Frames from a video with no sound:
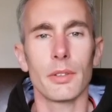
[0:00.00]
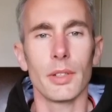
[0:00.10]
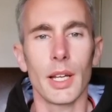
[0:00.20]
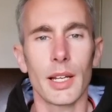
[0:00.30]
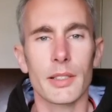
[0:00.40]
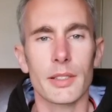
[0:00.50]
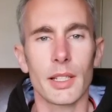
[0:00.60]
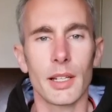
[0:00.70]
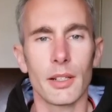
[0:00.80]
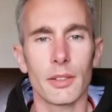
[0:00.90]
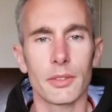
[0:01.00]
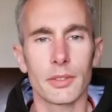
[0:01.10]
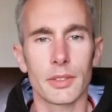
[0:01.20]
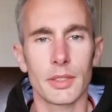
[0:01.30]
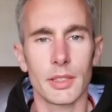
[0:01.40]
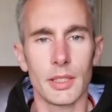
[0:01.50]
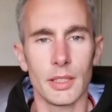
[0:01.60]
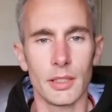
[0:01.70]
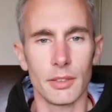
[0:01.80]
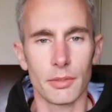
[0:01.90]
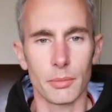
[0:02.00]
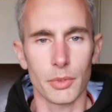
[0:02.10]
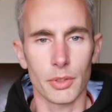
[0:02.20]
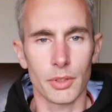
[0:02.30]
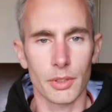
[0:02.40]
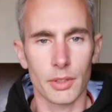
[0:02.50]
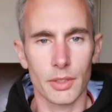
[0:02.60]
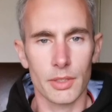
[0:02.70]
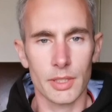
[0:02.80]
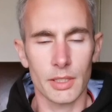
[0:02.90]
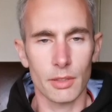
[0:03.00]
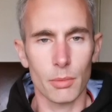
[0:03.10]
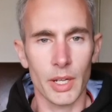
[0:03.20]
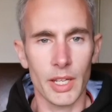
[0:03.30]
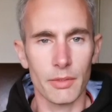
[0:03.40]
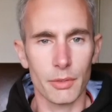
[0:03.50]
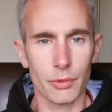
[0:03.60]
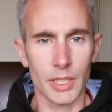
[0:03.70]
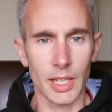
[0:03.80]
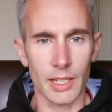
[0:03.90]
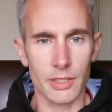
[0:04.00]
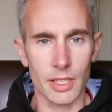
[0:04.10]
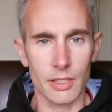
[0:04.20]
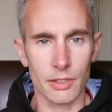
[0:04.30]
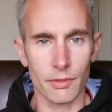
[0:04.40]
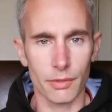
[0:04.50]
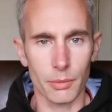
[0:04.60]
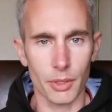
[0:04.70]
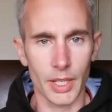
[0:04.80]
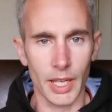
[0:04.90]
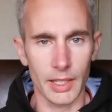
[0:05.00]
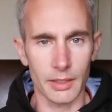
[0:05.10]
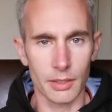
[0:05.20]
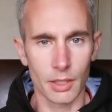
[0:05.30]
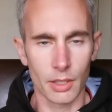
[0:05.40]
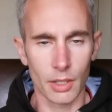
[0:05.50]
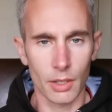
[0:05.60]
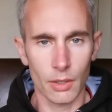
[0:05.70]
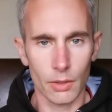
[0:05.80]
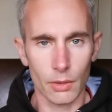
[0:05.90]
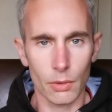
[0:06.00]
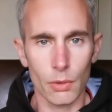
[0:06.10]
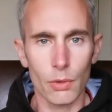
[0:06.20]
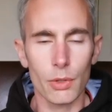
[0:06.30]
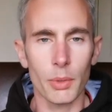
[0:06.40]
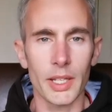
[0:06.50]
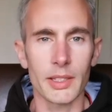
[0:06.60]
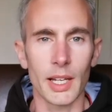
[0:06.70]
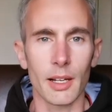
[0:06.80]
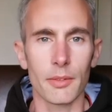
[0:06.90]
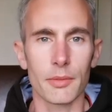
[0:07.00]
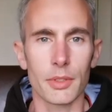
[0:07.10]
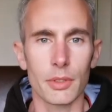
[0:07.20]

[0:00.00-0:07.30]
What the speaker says: Relax down even more. Send a wave of relaxation from your head all the way down